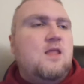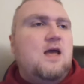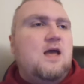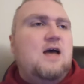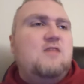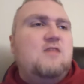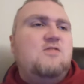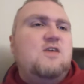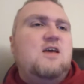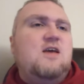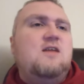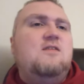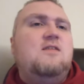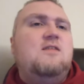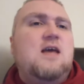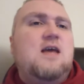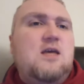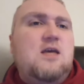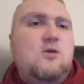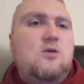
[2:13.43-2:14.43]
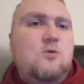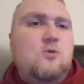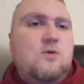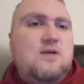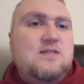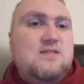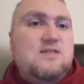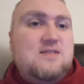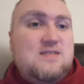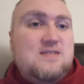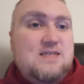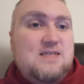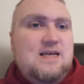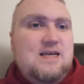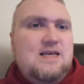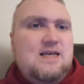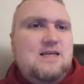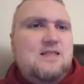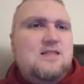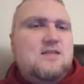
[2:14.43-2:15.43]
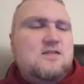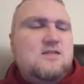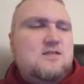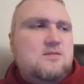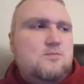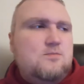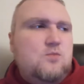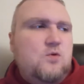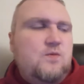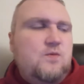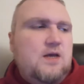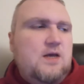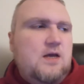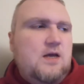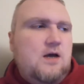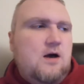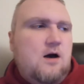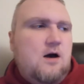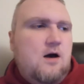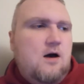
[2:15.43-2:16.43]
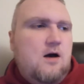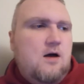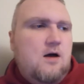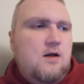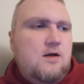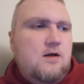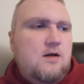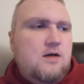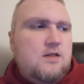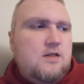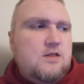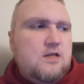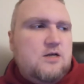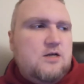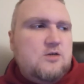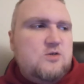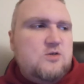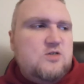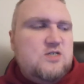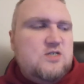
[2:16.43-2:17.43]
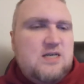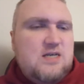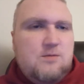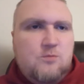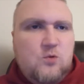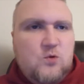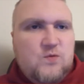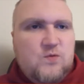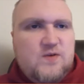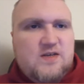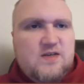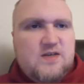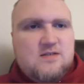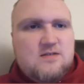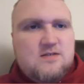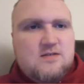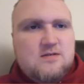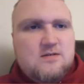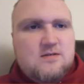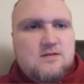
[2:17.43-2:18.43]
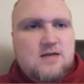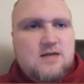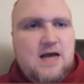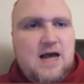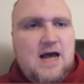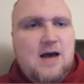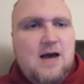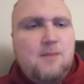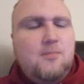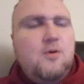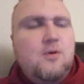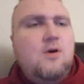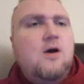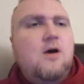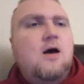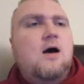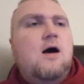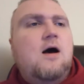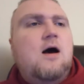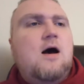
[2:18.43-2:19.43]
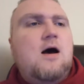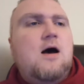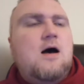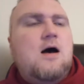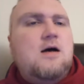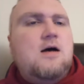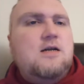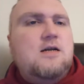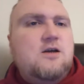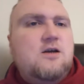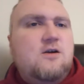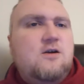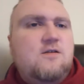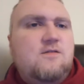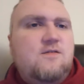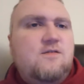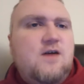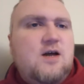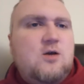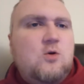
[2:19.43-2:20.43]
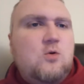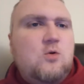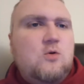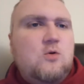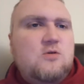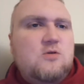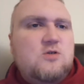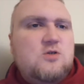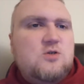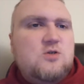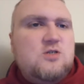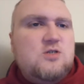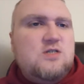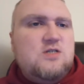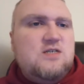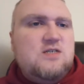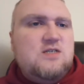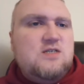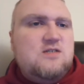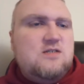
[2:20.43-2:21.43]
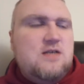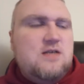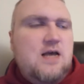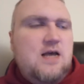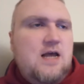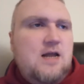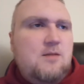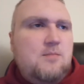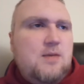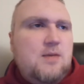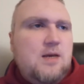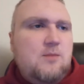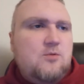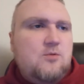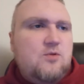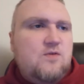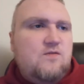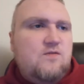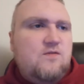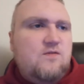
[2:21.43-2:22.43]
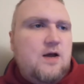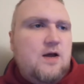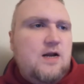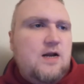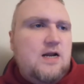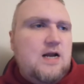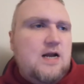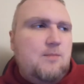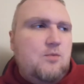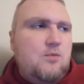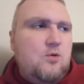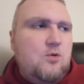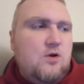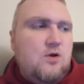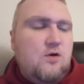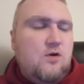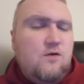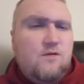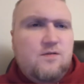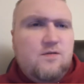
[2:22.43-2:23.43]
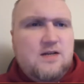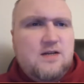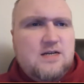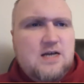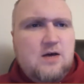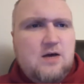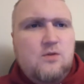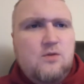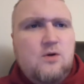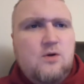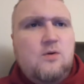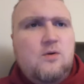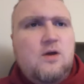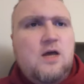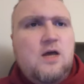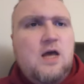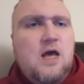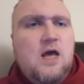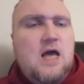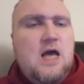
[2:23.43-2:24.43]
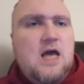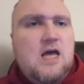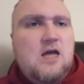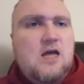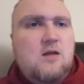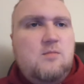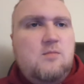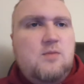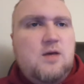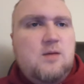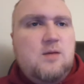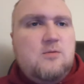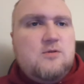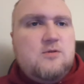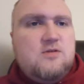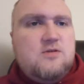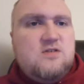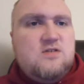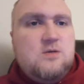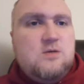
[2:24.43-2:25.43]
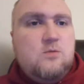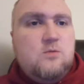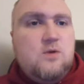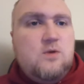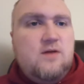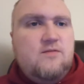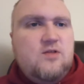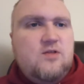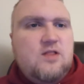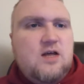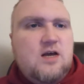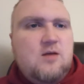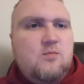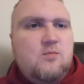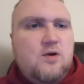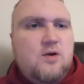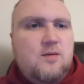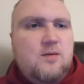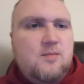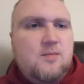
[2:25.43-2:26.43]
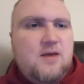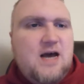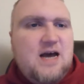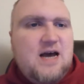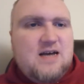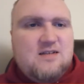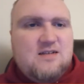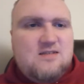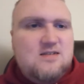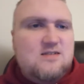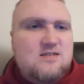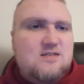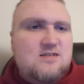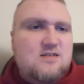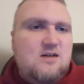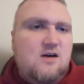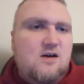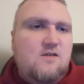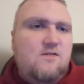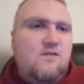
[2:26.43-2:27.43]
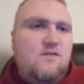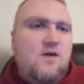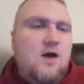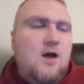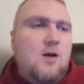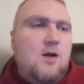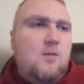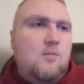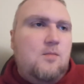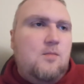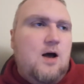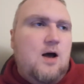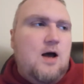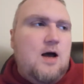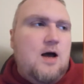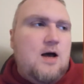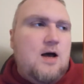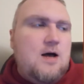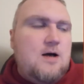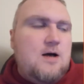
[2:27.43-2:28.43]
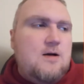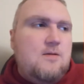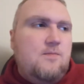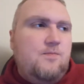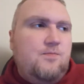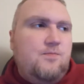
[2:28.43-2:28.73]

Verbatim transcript: at the end of the day, you could see this movie on Let Her See Movies app. Uh, Darren fact Google search this and be able to find an app you can hopefully download and be able to see whatever you like premium access stuff. Uh,